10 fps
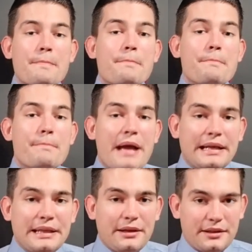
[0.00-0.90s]

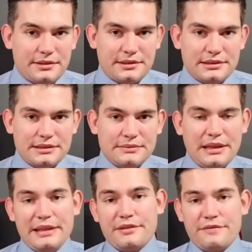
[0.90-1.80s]
Many others,
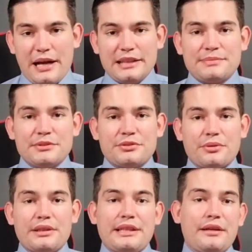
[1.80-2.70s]
and the vast
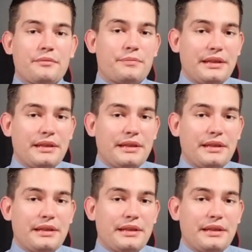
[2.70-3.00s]
majority of